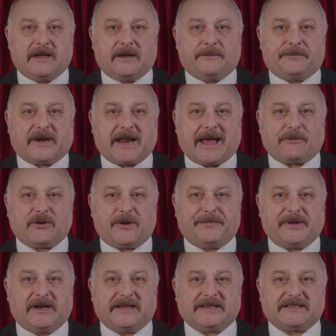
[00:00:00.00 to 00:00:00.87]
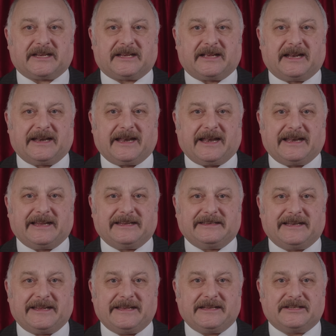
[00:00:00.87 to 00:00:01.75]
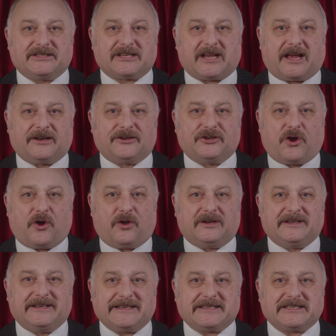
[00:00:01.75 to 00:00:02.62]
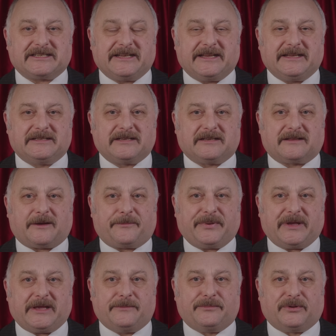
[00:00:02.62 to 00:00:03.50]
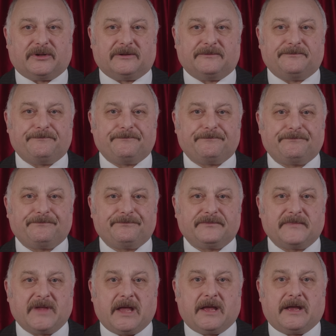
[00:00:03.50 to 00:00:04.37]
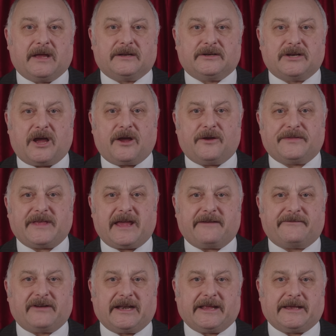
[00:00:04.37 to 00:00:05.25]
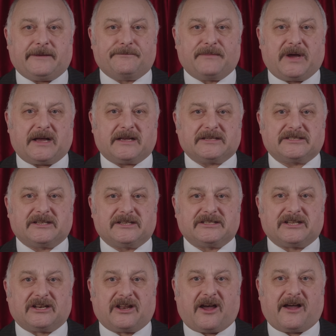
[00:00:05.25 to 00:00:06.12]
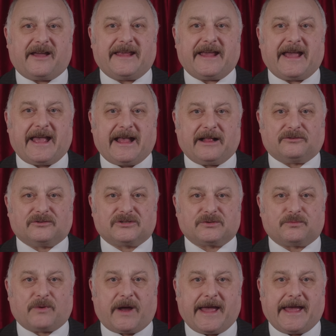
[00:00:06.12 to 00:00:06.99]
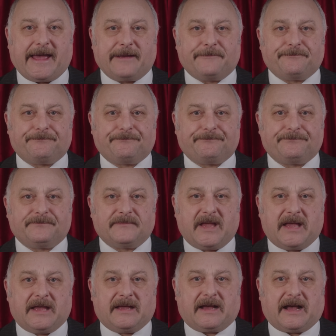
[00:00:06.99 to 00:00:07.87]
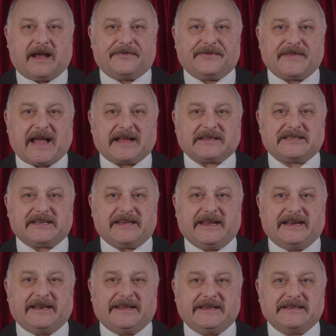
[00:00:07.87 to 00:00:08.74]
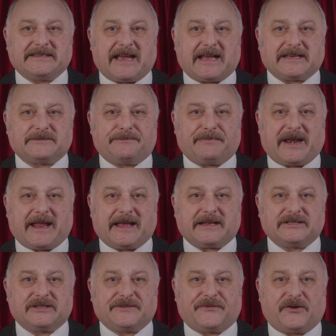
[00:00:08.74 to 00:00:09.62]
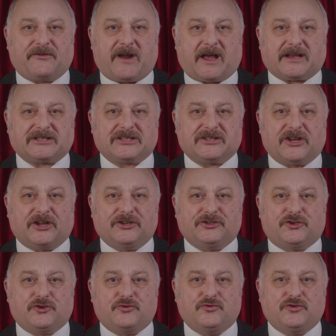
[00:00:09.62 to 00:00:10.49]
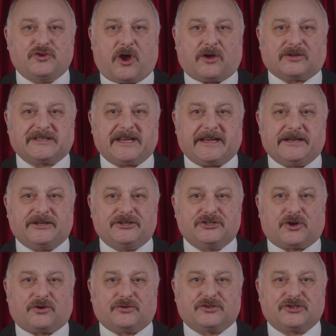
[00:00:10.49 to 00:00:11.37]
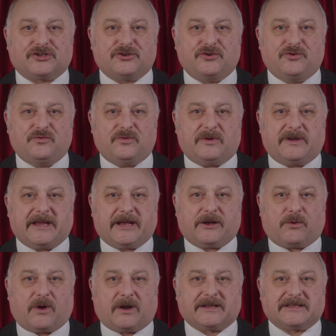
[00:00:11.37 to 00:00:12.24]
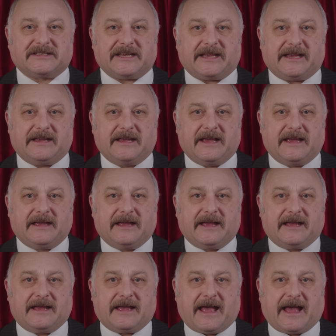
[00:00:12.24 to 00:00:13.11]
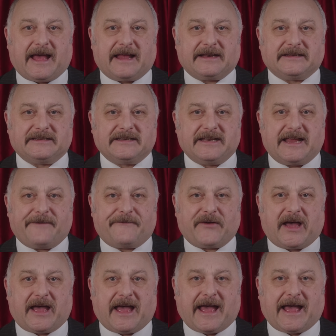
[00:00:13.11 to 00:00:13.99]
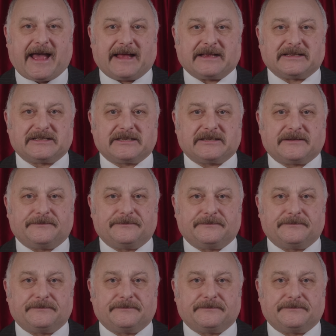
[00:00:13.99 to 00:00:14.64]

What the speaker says: But our political elites are not listening to the people. No, their elite masters lie elsewhere. And that elite has plans for us that do not hinge on true equality and never has.